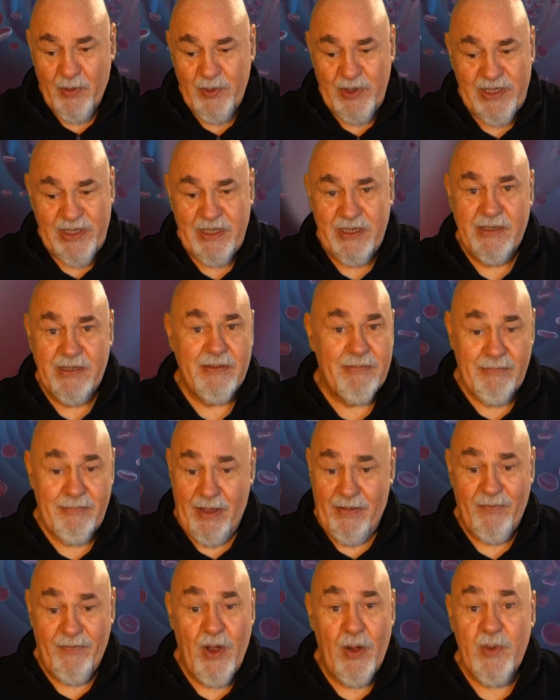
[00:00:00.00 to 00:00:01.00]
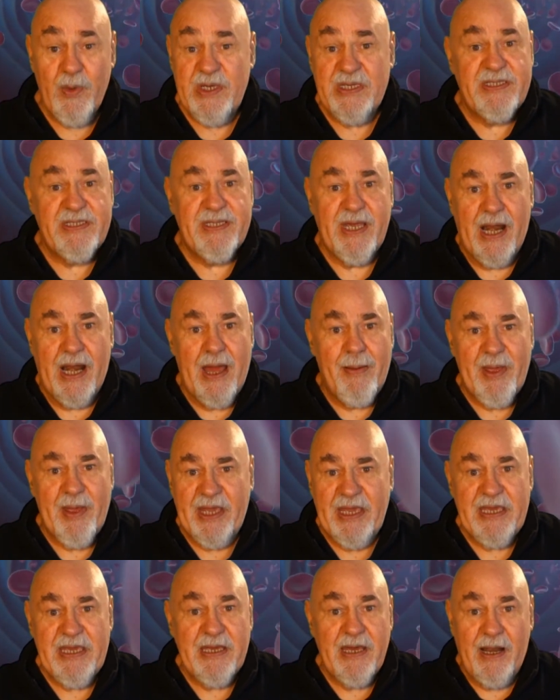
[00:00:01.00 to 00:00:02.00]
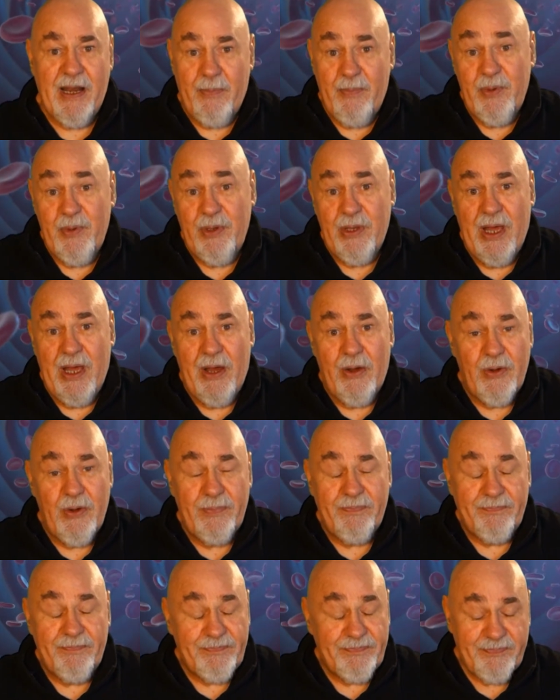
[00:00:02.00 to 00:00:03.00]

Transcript: wee ceramic heater. I put that on.